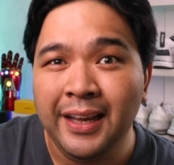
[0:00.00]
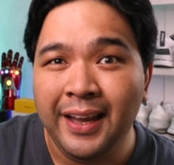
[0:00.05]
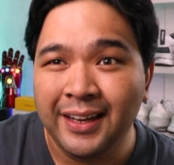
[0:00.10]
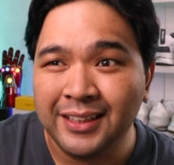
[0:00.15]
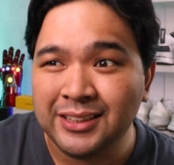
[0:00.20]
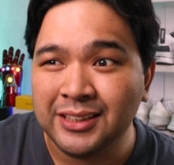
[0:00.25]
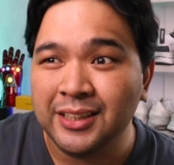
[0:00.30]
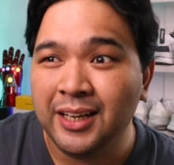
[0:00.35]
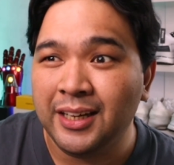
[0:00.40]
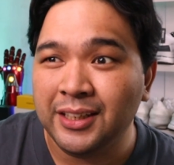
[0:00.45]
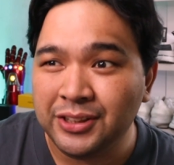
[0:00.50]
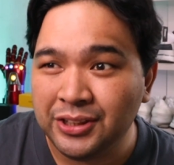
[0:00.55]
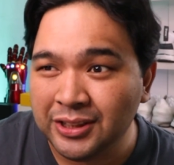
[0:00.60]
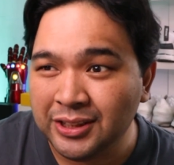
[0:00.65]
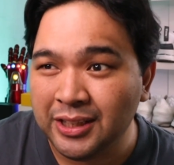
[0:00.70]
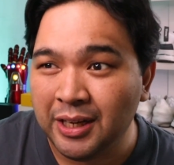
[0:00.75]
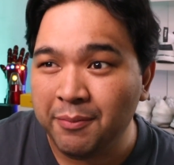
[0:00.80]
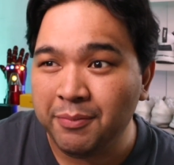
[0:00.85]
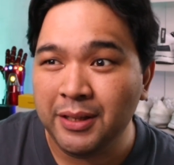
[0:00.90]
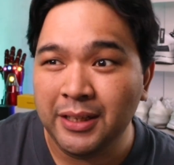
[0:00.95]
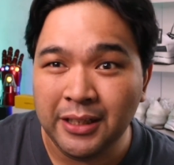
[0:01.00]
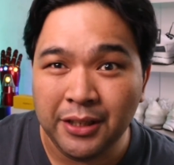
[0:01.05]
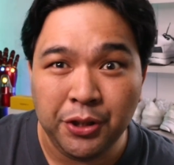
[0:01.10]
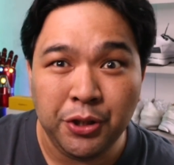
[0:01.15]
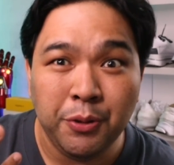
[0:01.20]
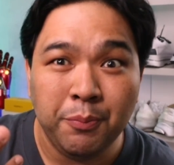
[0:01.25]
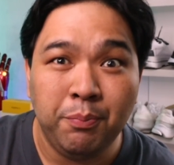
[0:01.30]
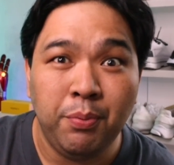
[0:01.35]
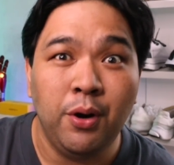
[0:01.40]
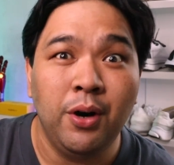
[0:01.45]
It's not just something
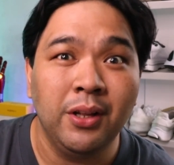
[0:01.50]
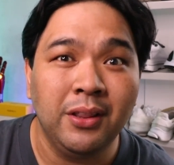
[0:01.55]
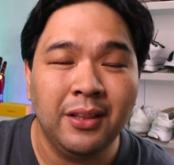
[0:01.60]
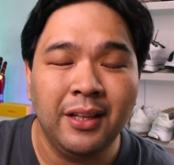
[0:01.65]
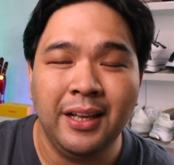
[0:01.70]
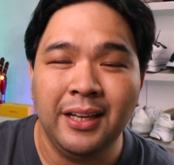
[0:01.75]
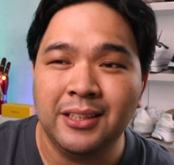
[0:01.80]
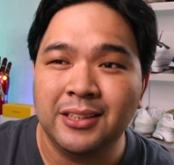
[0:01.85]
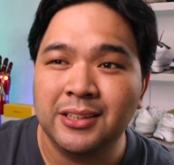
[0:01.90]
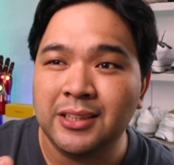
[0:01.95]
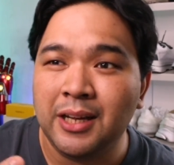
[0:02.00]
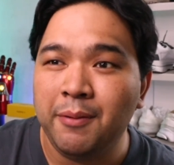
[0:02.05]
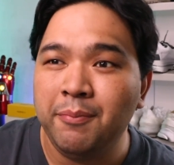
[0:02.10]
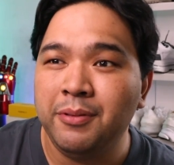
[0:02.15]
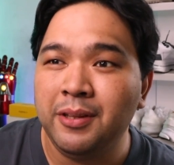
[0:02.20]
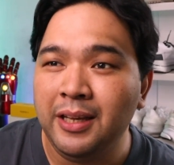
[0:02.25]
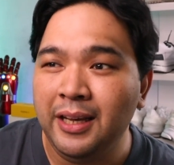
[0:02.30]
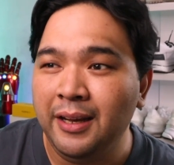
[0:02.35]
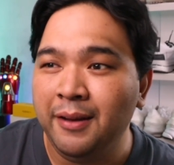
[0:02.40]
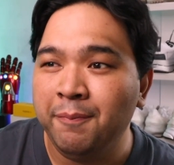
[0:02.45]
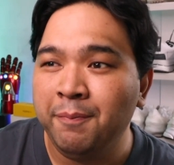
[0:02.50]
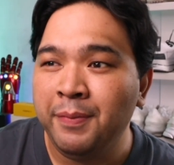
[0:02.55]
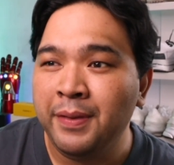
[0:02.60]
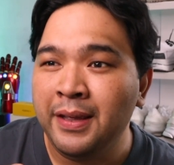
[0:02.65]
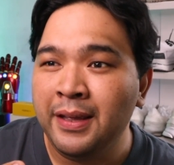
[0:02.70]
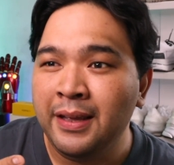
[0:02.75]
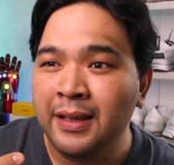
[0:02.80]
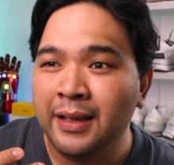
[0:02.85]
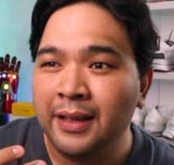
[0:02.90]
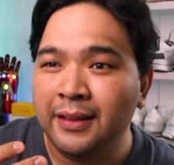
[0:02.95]
that you bought. It's something
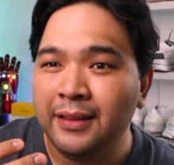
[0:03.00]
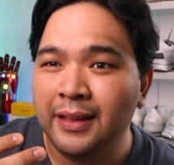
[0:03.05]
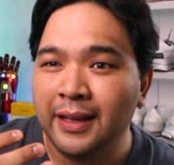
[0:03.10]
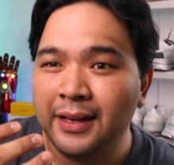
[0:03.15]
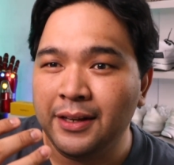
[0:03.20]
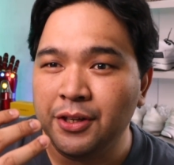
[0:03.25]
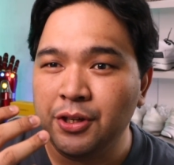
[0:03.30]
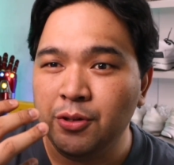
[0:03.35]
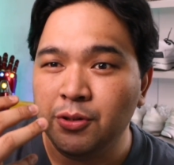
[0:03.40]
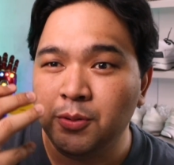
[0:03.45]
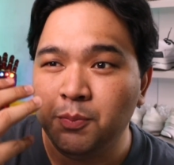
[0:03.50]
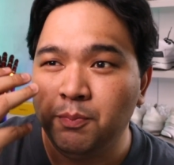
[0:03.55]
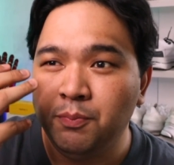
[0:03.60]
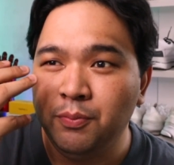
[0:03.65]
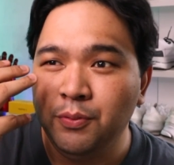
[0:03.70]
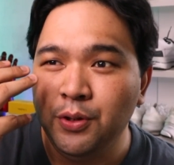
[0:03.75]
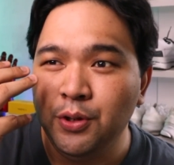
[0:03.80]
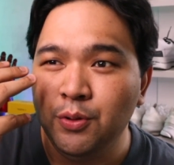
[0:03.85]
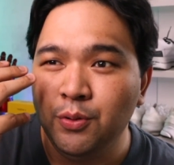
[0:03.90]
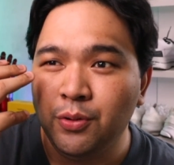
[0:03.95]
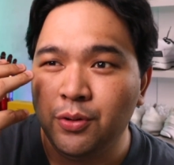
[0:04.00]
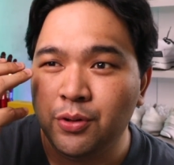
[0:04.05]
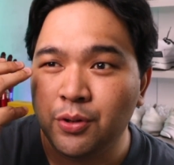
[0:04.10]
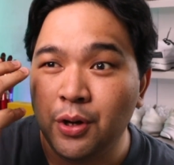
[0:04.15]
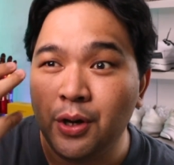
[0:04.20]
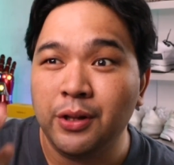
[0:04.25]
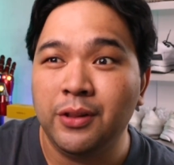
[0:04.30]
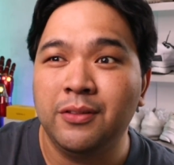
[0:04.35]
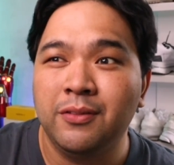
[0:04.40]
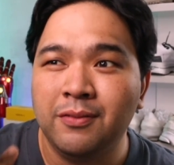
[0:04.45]
that you
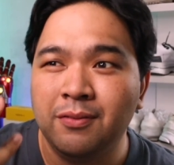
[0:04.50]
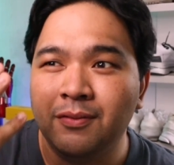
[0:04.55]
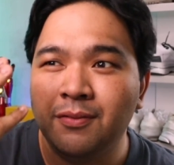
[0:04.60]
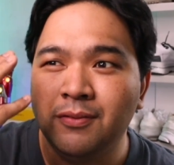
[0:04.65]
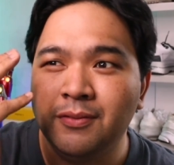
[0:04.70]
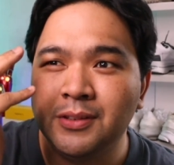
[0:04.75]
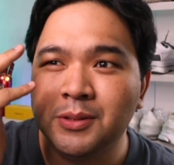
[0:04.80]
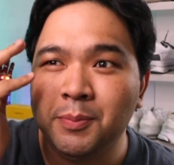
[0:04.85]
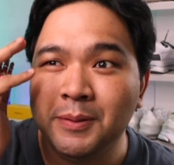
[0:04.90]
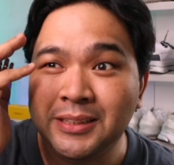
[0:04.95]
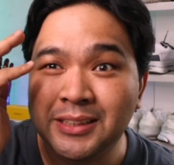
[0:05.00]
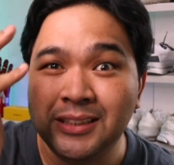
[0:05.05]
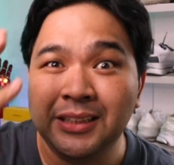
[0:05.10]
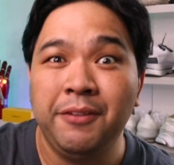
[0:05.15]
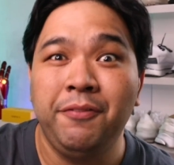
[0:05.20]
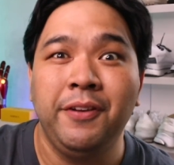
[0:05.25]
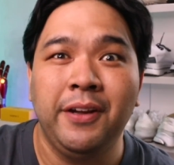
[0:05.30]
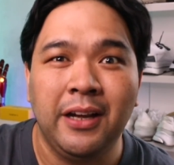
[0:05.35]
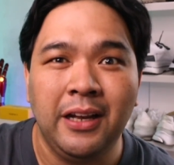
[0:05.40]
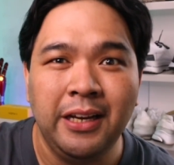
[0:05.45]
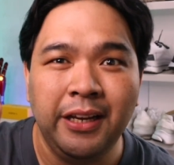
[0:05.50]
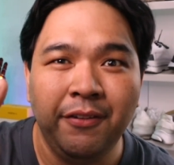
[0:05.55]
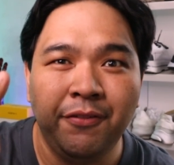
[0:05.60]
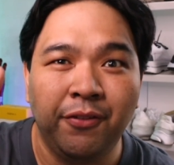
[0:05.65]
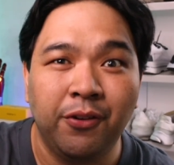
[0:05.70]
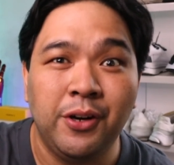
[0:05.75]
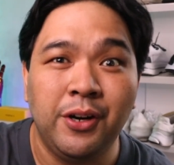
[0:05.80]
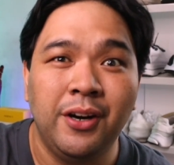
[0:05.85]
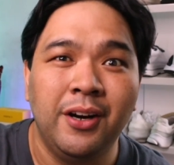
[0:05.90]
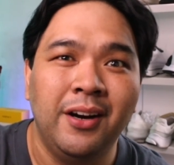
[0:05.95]
thought specifically
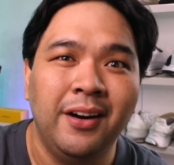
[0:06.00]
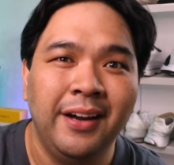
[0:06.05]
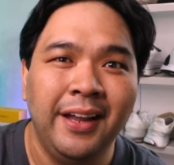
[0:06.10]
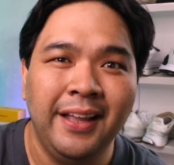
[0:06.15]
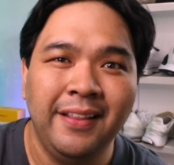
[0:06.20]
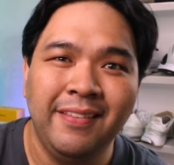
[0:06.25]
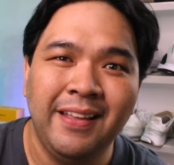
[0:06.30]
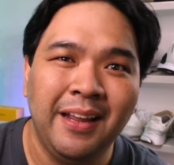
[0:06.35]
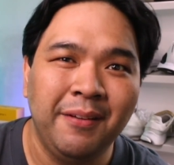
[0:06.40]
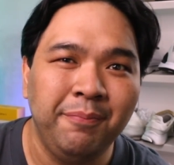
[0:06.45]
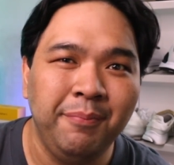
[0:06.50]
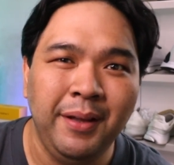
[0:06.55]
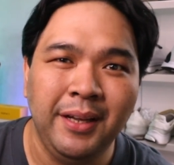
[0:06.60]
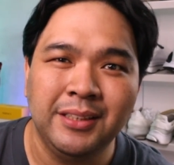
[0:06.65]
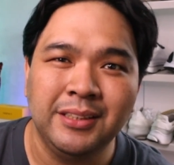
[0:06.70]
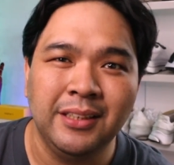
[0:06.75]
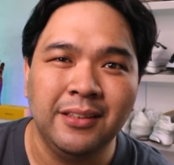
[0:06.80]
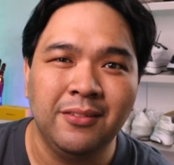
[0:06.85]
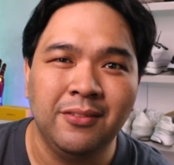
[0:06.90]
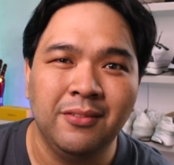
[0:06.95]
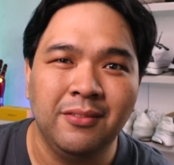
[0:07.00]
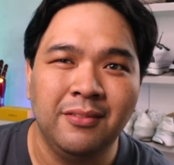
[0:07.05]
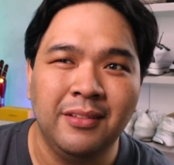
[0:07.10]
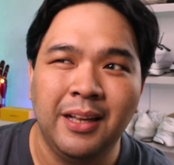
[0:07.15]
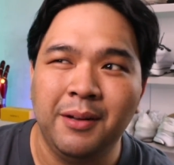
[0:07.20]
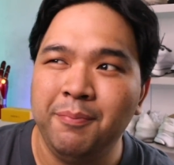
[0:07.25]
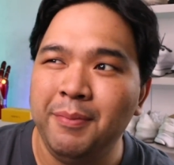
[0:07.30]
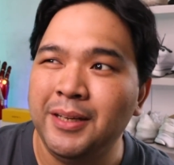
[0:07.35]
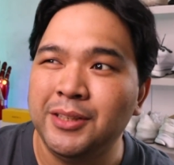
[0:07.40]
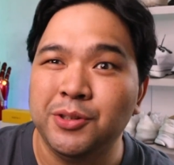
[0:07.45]
for her, and that
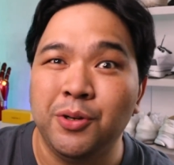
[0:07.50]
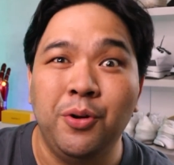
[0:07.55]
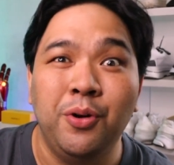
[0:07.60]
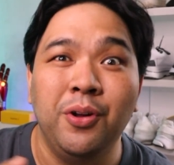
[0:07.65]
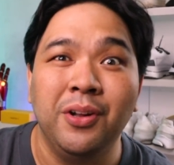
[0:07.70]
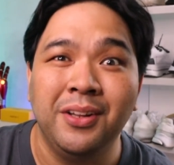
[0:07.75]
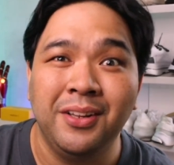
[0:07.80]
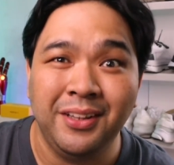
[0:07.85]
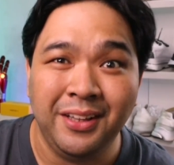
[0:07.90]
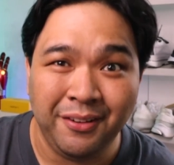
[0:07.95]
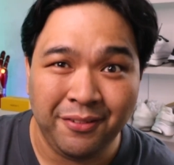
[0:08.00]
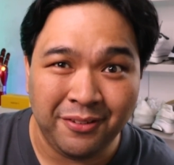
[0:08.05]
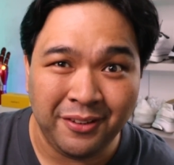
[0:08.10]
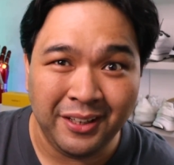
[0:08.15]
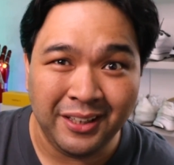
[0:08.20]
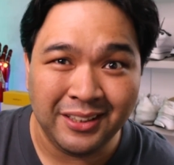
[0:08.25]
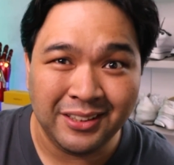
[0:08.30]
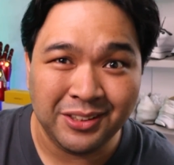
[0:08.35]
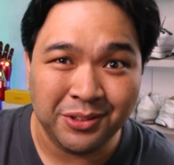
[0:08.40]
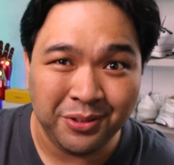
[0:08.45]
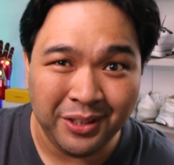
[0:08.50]
makes all the difference.